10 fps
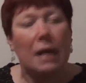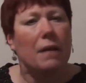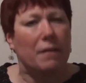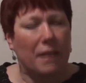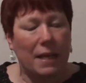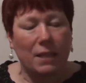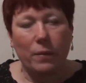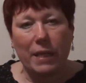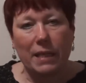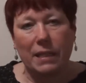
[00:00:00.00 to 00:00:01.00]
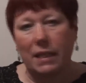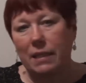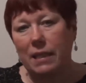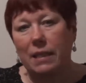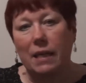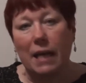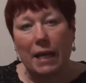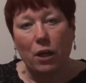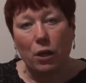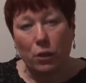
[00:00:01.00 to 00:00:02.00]
The things we need to consider
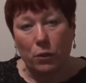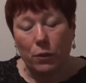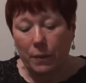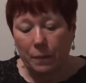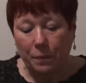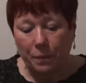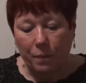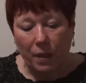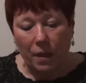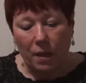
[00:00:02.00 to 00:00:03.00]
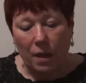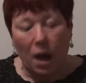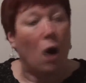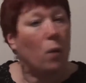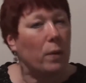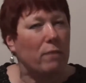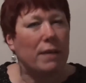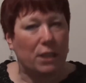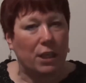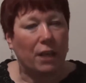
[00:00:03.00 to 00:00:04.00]
include, are we
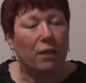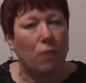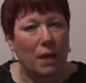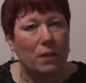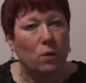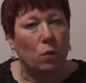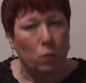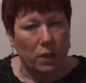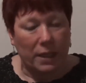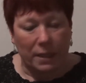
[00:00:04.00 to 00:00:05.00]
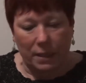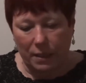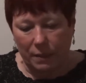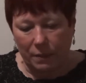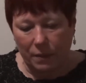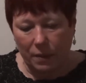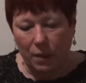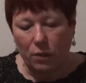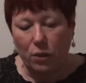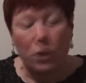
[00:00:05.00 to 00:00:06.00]
reaching the right audience?
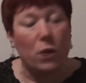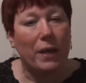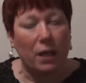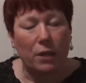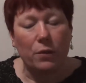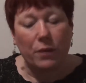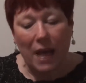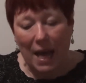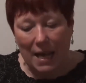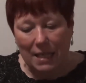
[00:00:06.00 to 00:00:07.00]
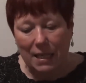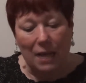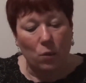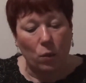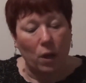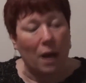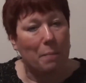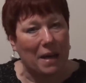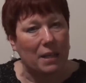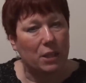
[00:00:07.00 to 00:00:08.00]
Do you include the head and your line
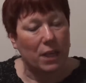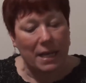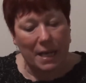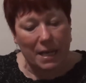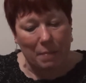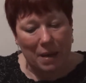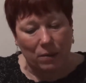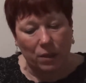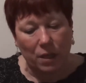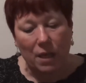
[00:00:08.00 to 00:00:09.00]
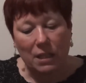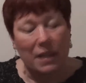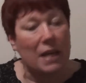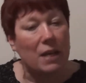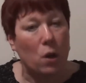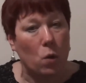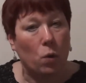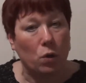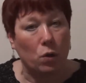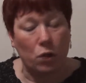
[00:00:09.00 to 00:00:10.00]
manager in emails so they know
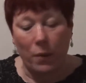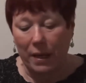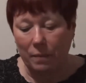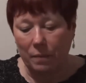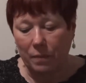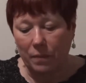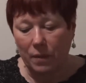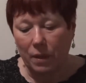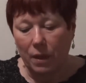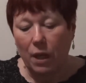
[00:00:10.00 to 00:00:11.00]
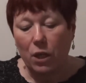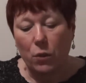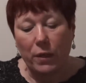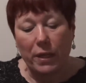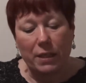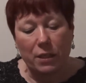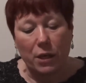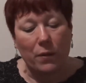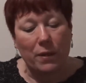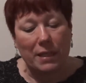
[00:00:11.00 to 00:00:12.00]
what you're doing? You need to
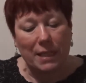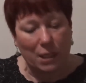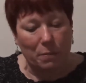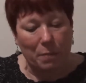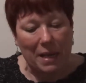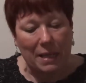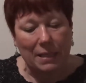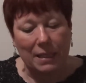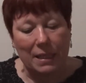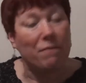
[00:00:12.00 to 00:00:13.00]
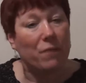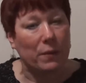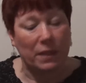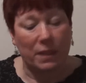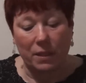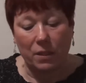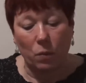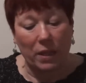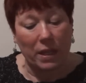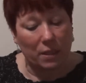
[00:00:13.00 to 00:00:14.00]
show the decision makers and influencers
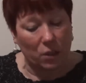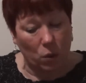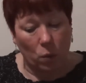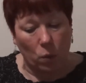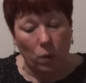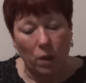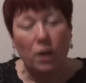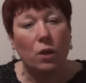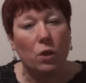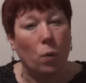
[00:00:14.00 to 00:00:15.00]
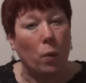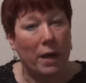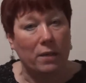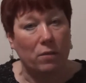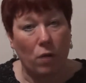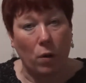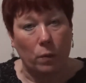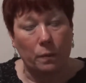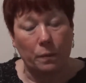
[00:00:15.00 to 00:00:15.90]
within school your wider role.